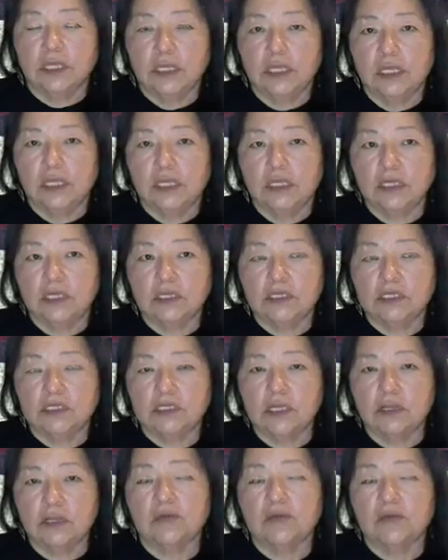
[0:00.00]

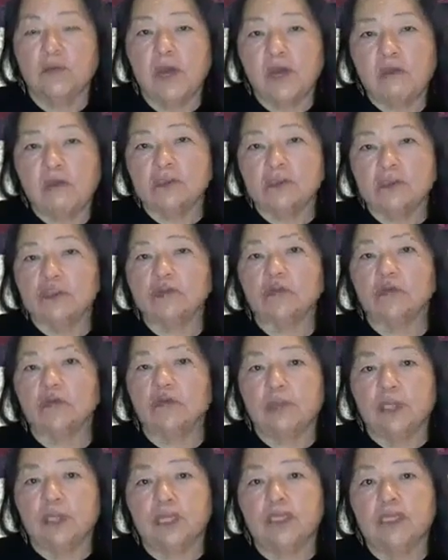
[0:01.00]
and the mountains were
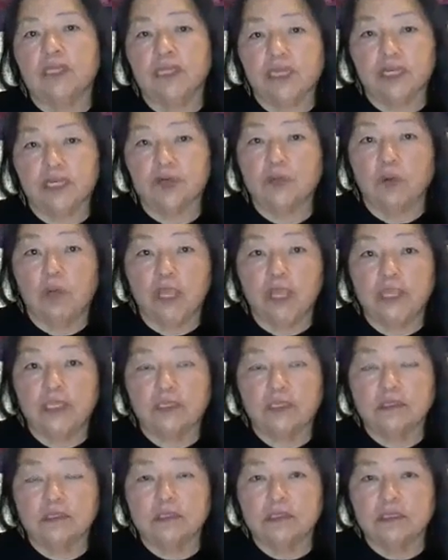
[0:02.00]
blanketed
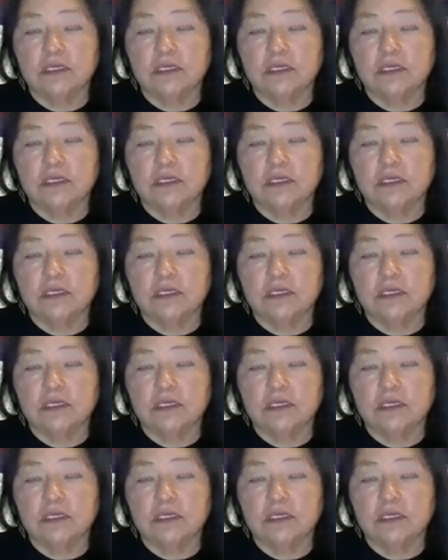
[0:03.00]
white,